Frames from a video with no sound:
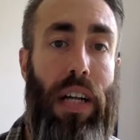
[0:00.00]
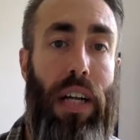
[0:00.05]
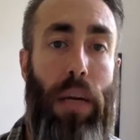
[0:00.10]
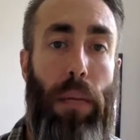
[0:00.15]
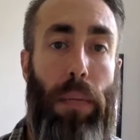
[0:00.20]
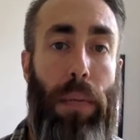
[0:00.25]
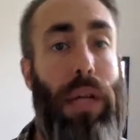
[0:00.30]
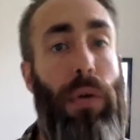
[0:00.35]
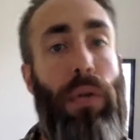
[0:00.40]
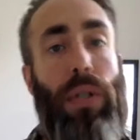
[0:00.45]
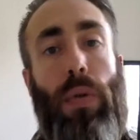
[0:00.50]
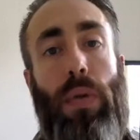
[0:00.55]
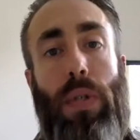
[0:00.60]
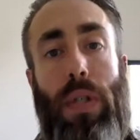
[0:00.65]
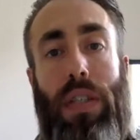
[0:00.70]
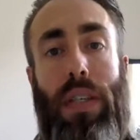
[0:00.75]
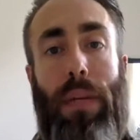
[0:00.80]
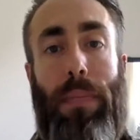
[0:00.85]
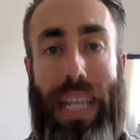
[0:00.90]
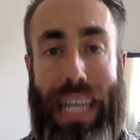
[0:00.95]
But there is also
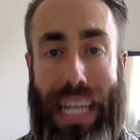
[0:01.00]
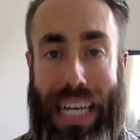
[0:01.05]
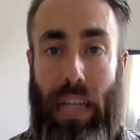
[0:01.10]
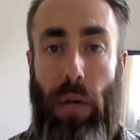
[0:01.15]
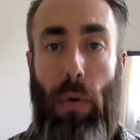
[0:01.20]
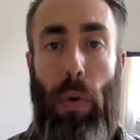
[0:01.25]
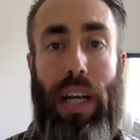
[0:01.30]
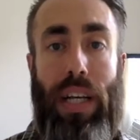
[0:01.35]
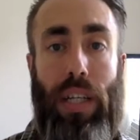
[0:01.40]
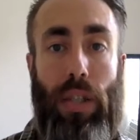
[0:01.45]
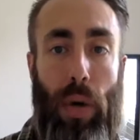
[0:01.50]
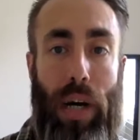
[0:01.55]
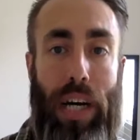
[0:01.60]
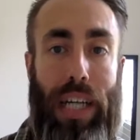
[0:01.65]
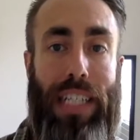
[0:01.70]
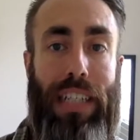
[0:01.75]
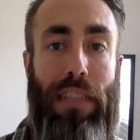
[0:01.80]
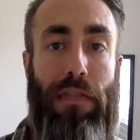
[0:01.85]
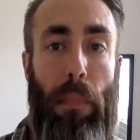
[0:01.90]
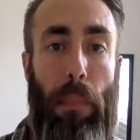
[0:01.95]
something equally
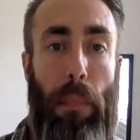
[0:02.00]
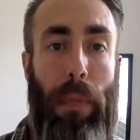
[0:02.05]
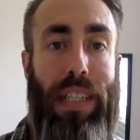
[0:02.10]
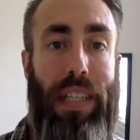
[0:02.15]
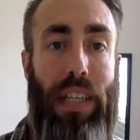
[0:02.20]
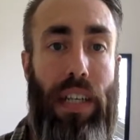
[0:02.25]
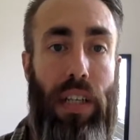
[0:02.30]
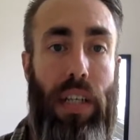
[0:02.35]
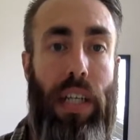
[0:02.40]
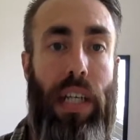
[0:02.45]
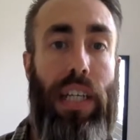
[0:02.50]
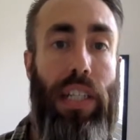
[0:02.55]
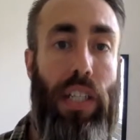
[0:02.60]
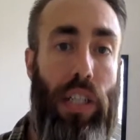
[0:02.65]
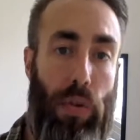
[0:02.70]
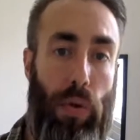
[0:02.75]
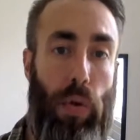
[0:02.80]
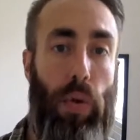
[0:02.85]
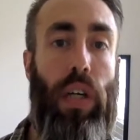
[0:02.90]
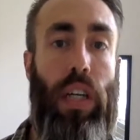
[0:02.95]
attractive in positioning a
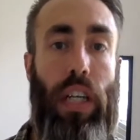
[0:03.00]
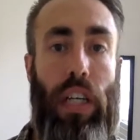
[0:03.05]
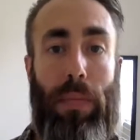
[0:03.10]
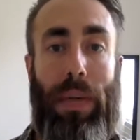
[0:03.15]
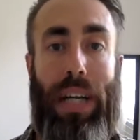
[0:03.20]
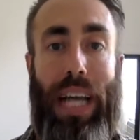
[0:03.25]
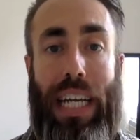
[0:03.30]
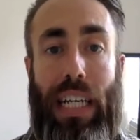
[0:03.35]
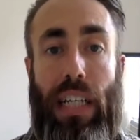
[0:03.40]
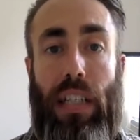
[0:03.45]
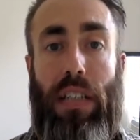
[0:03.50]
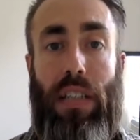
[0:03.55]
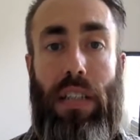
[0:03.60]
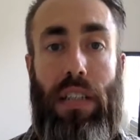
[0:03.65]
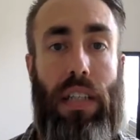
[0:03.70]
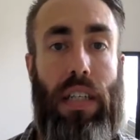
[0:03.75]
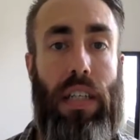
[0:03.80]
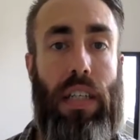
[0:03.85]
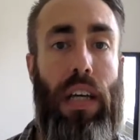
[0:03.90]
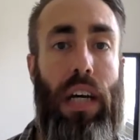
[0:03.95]
strong human
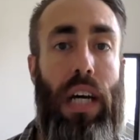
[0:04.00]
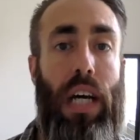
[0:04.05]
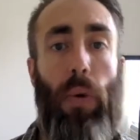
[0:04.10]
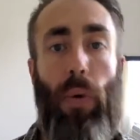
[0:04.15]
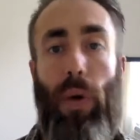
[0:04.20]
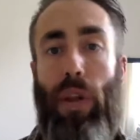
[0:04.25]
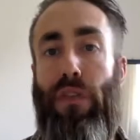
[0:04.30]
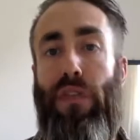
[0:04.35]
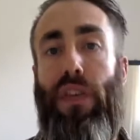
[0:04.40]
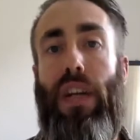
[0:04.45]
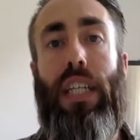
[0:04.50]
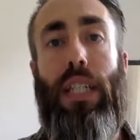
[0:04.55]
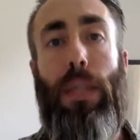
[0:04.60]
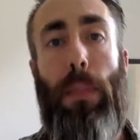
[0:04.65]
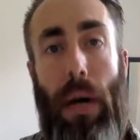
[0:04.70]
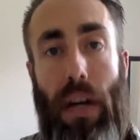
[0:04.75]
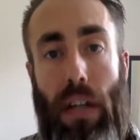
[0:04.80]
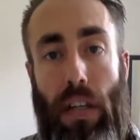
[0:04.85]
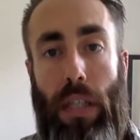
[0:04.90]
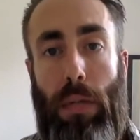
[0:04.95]
agency with fierce
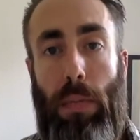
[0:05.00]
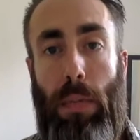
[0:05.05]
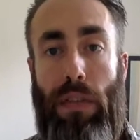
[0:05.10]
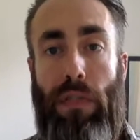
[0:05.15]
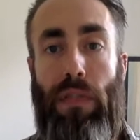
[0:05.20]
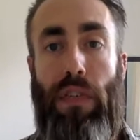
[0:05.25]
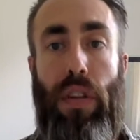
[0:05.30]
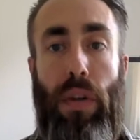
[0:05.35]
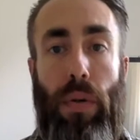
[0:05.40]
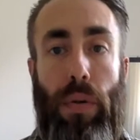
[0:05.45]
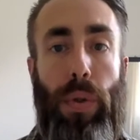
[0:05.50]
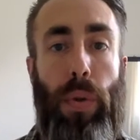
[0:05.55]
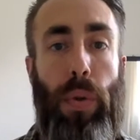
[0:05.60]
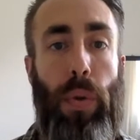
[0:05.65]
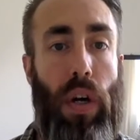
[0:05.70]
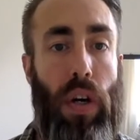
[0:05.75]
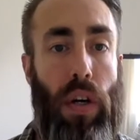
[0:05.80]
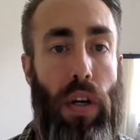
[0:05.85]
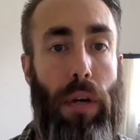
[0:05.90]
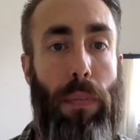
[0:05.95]
punishment for those who
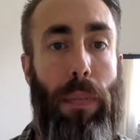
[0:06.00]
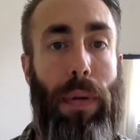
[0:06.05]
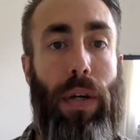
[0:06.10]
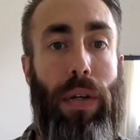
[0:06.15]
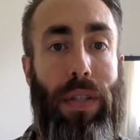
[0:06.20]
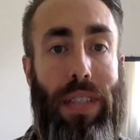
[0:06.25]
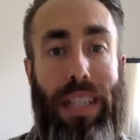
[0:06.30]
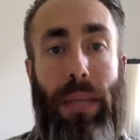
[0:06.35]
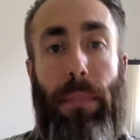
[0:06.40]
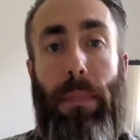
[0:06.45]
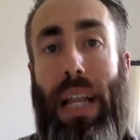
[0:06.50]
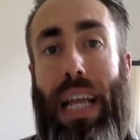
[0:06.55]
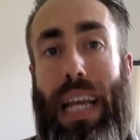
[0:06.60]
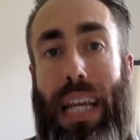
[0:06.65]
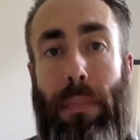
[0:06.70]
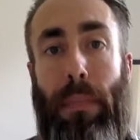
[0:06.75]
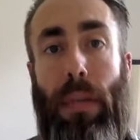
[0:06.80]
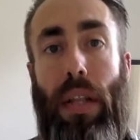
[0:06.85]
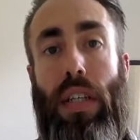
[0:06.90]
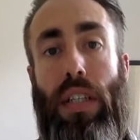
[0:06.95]
err because the
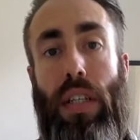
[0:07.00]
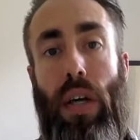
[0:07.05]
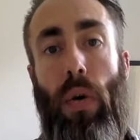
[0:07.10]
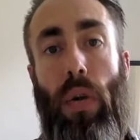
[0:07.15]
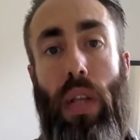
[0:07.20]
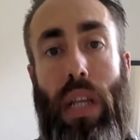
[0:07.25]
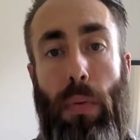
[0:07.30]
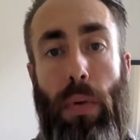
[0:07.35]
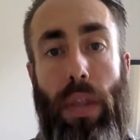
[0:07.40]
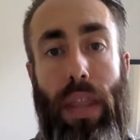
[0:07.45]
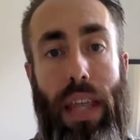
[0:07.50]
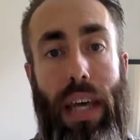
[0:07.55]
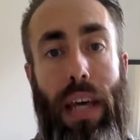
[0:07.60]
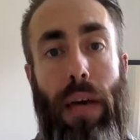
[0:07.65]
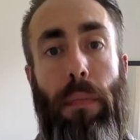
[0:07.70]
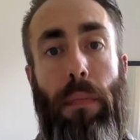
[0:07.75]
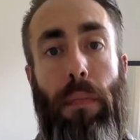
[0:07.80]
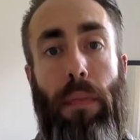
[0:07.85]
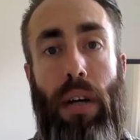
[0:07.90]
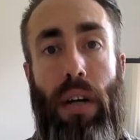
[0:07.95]
blame lies wholly with
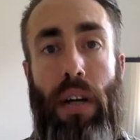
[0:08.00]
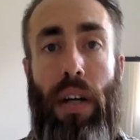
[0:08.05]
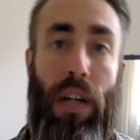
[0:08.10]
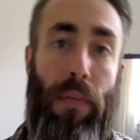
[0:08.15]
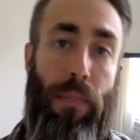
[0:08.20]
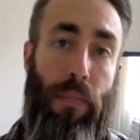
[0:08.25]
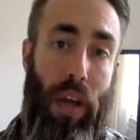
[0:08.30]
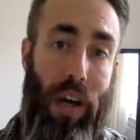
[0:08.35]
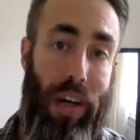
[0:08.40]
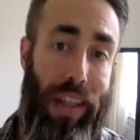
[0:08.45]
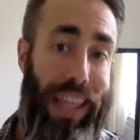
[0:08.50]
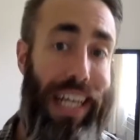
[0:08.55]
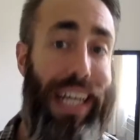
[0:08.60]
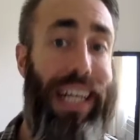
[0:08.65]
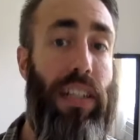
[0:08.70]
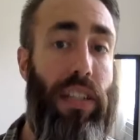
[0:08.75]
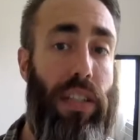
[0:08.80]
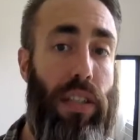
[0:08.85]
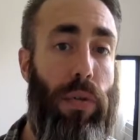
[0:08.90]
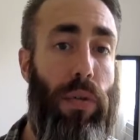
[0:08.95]
them. Our
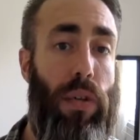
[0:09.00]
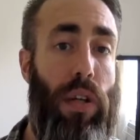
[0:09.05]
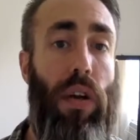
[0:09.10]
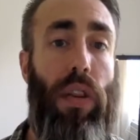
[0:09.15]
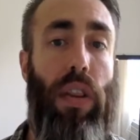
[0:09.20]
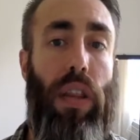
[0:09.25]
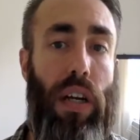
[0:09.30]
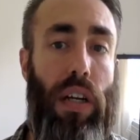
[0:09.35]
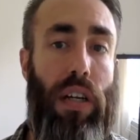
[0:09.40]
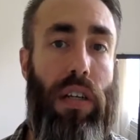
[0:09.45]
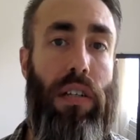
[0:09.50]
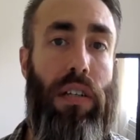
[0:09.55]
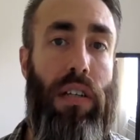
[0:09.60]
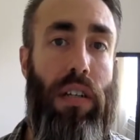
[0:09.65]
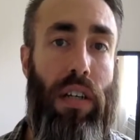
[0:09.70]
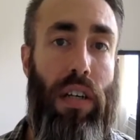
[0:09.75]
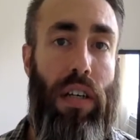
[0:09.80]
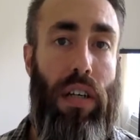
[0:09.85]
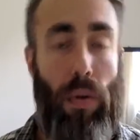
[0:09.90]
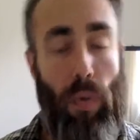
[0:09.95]
things do nothing.
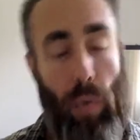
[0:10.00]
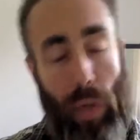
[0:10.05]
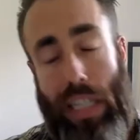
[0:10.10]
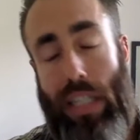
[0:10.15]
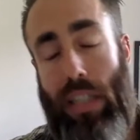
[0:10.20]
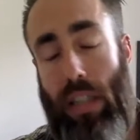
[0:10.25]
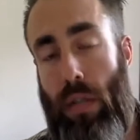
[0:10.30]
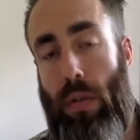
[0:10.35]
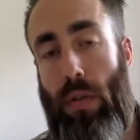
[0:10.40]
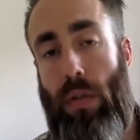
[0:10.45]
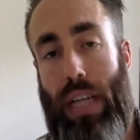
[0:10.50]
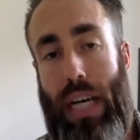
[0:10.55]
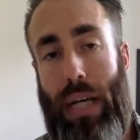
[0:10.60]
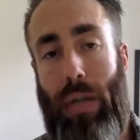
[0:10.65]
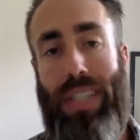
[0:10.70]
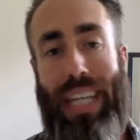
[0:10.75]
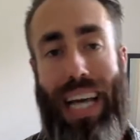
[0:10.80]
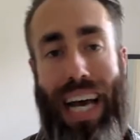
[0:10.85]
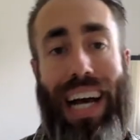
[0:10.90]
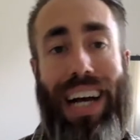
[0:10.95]
We choose how
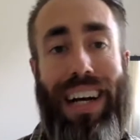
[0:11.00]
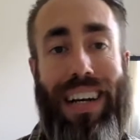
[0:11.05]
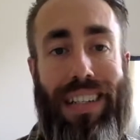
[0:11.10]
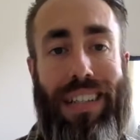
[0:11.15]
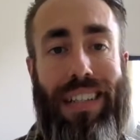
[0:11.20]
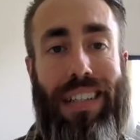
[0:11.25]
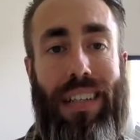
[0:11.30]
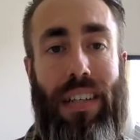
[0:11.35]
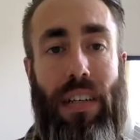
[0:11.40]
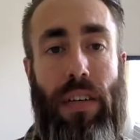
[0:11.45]
to act.